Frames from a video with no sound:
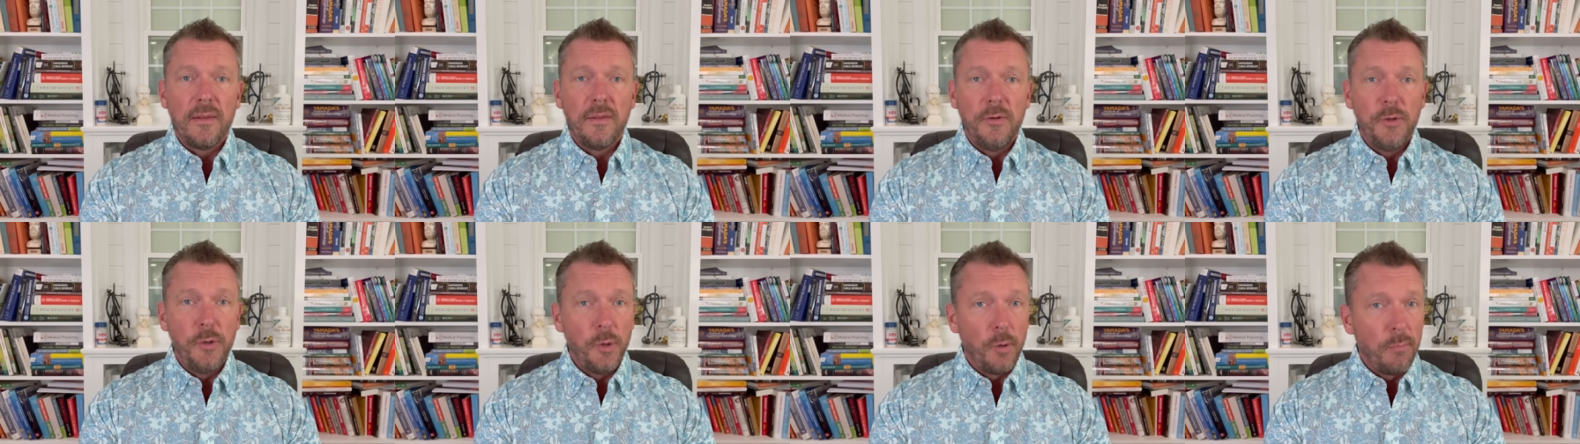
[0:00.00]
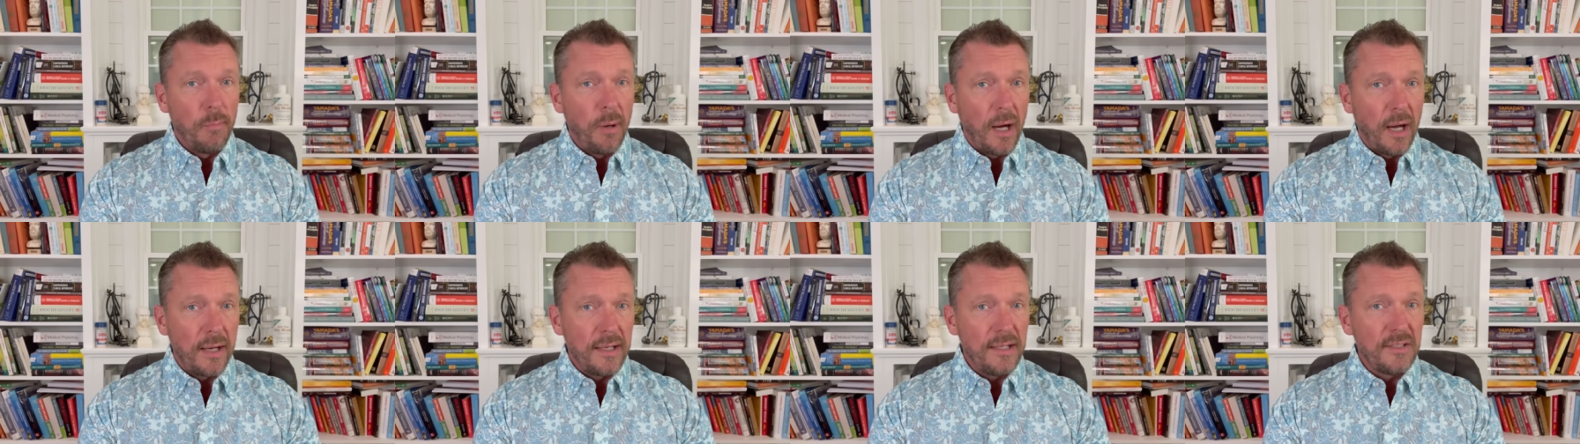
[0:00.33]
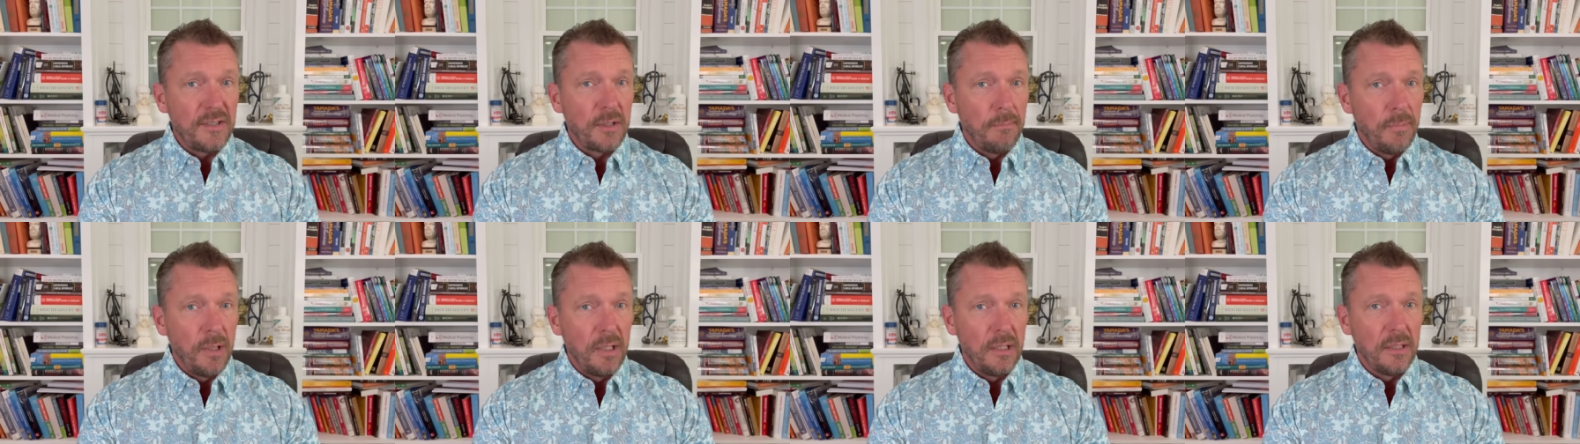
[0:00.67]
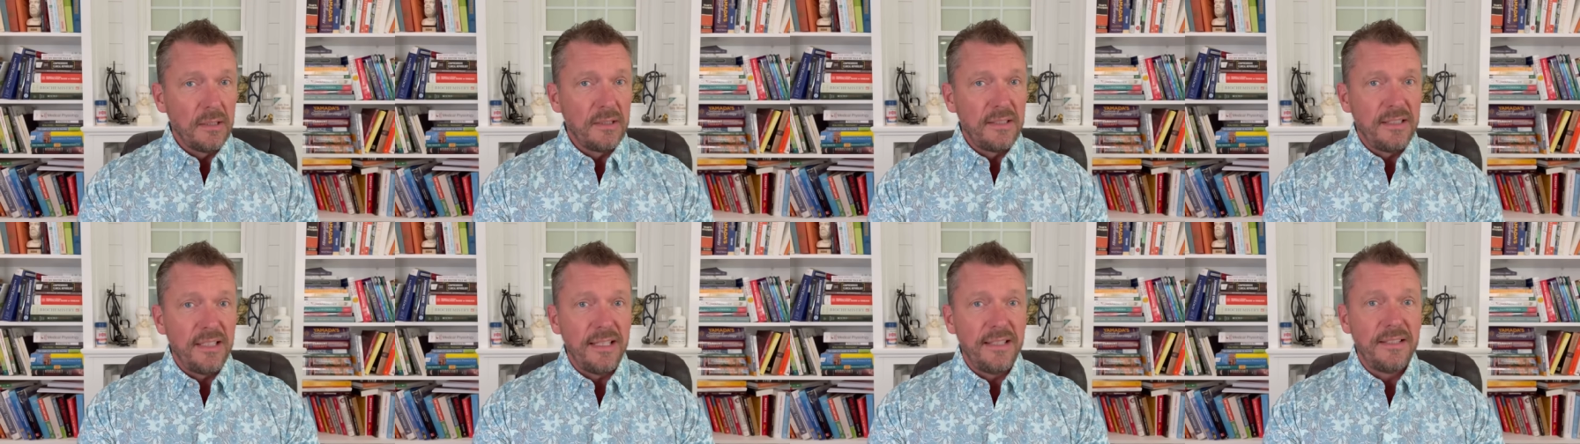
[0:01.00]
your body's
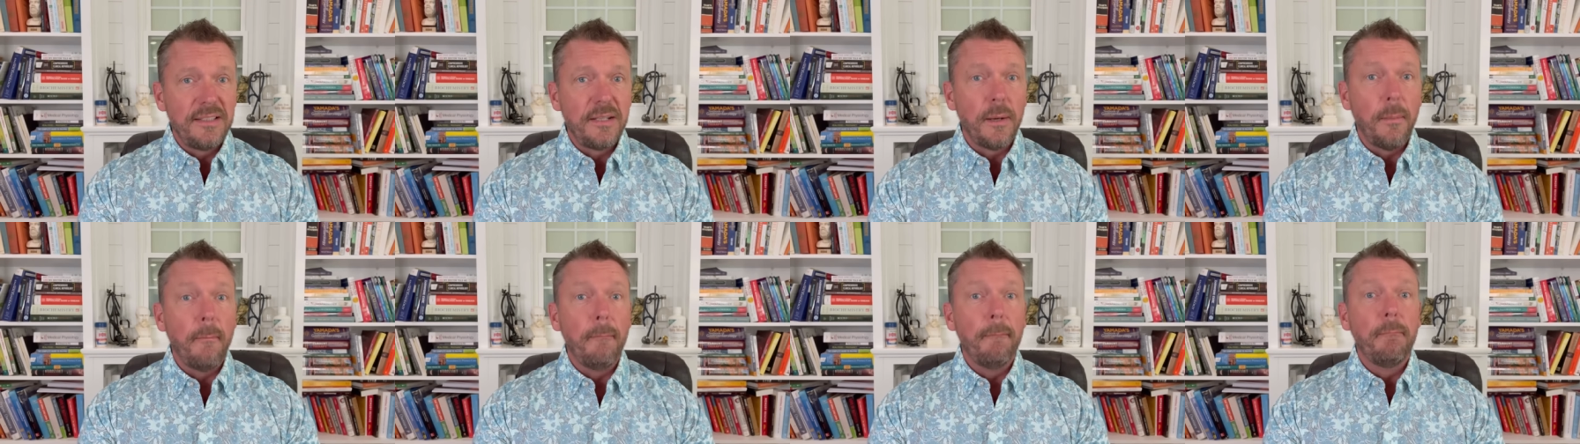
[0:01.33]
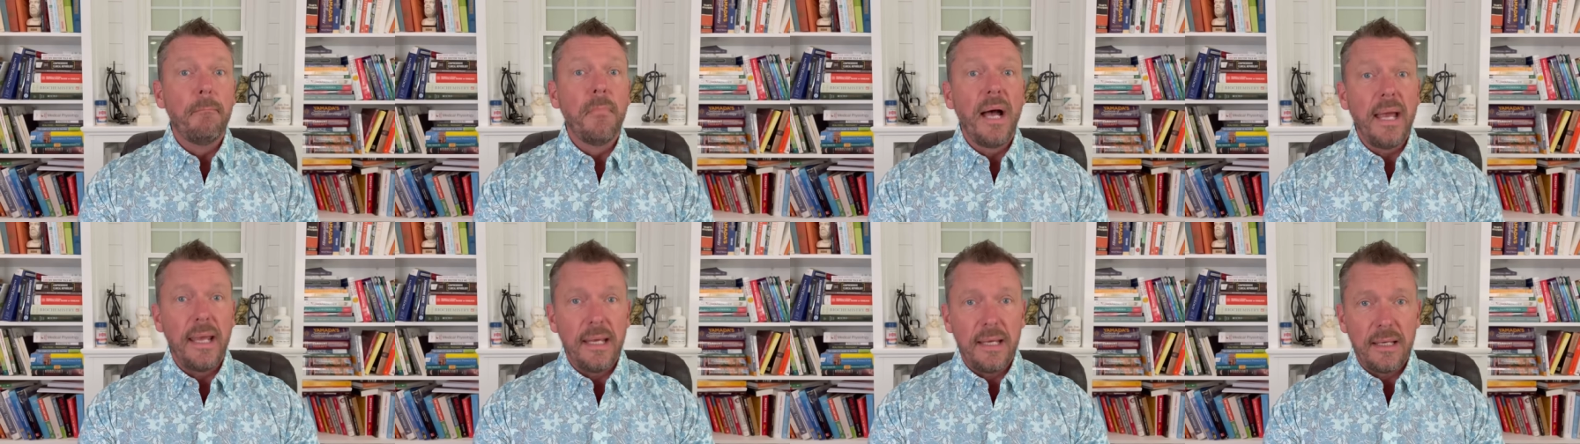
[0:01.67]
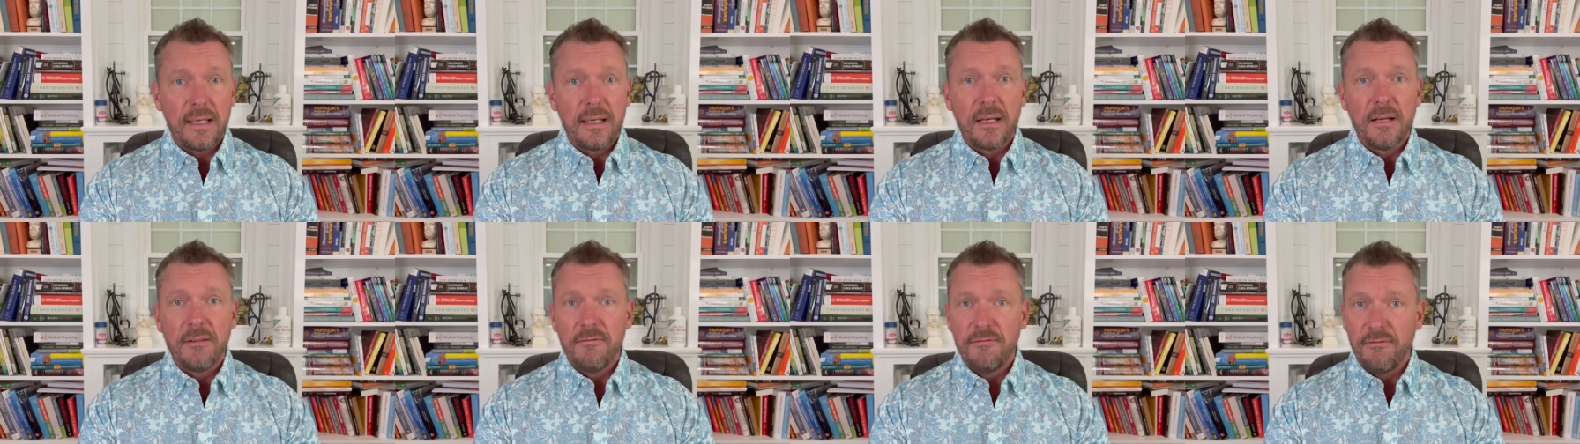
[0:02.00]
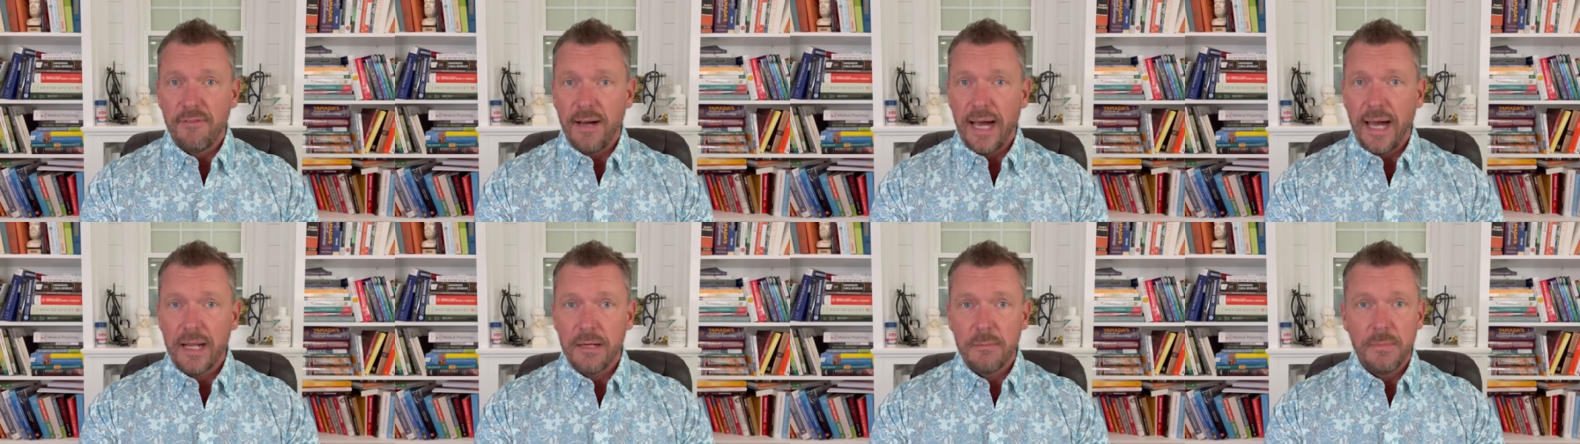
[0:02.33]
ability to make
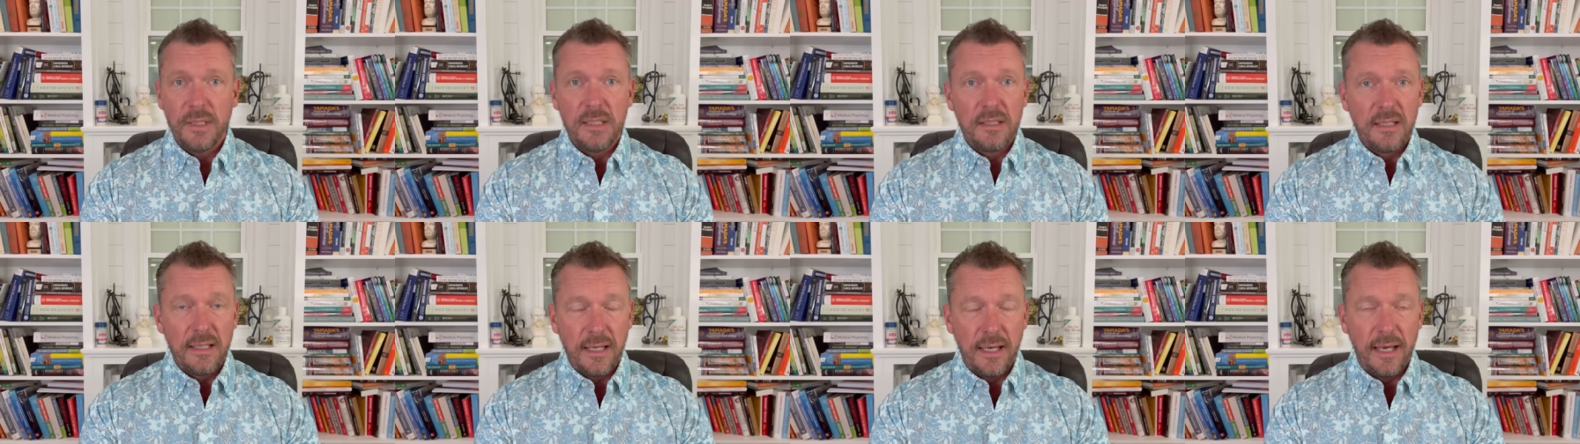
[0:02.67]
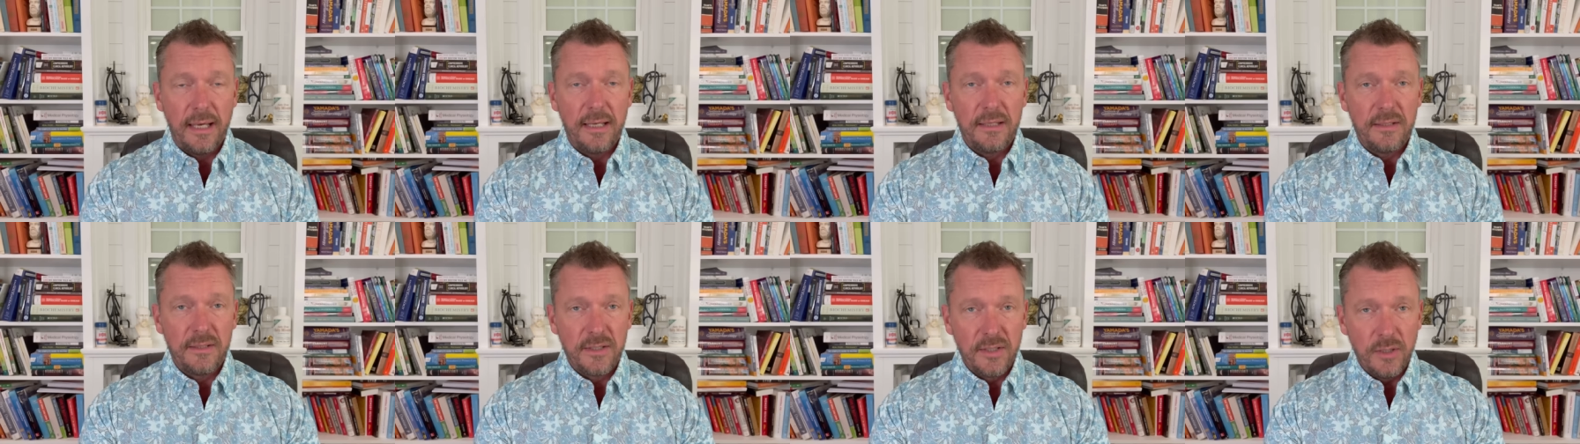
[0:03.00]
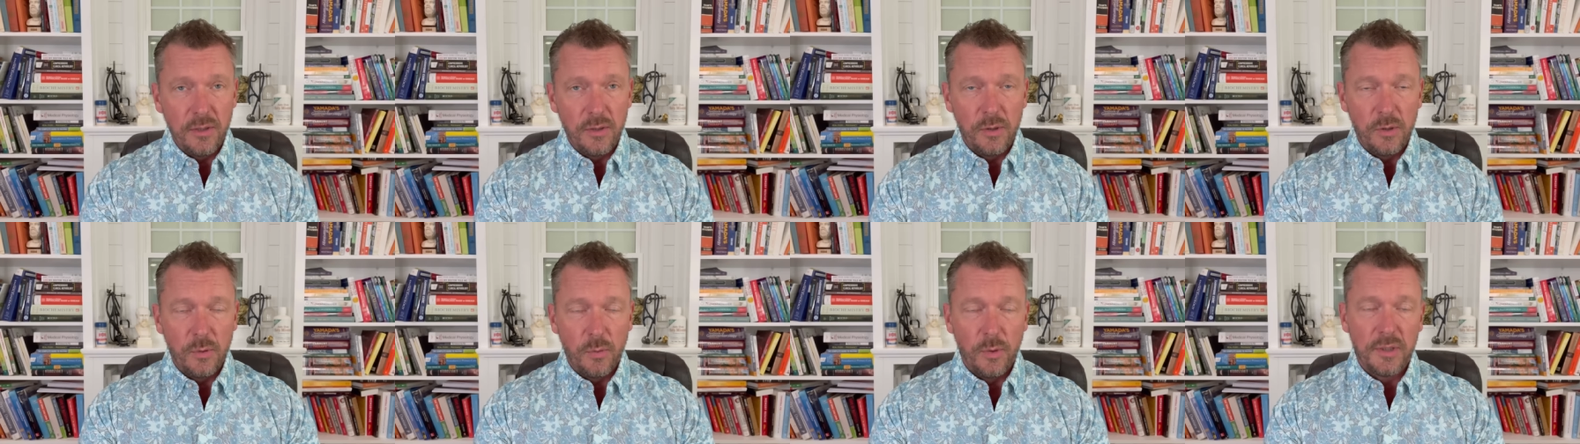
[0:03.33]
vitamin K2,